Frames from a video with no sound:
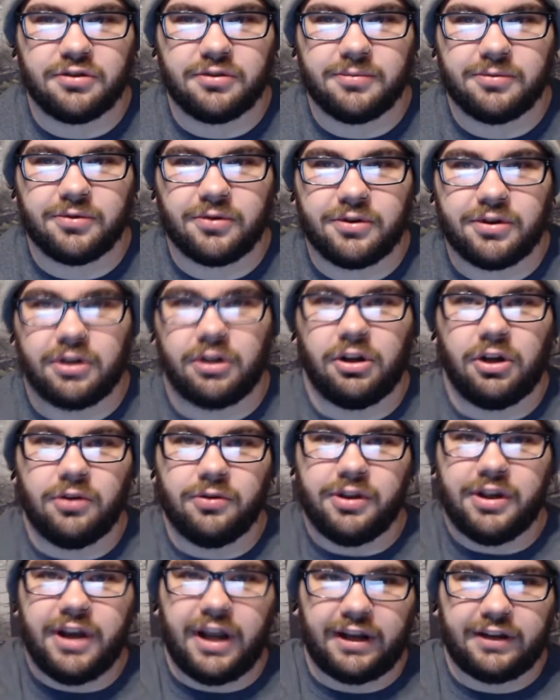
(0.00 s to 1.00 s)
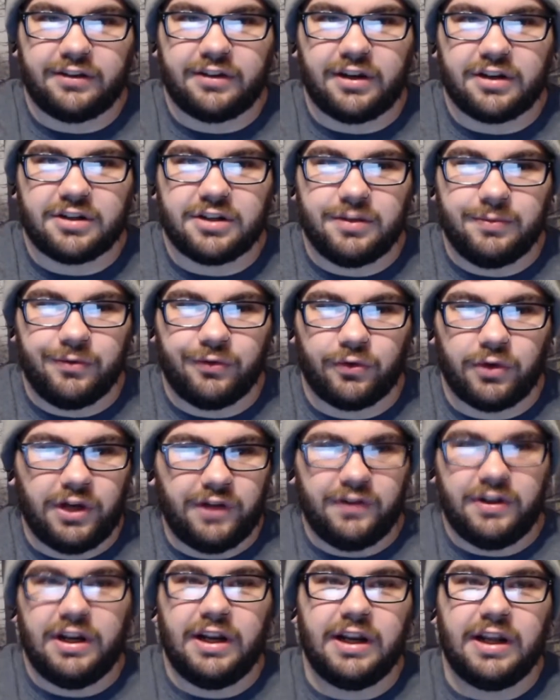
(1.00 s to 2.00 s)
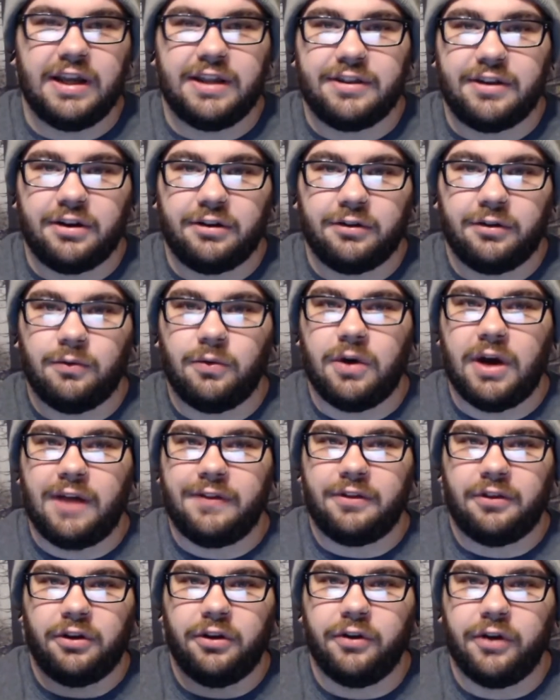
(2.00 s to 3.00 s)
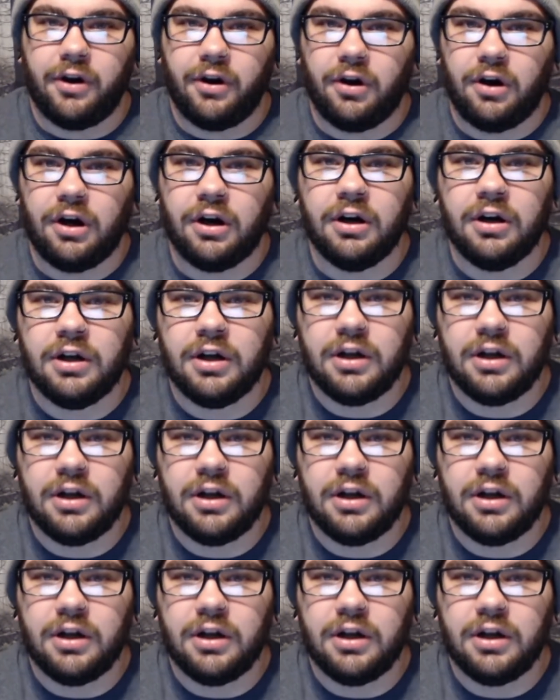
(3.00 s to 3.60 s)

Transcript: of some sort, then load the next section before you need to get there, so it won't have to load at all.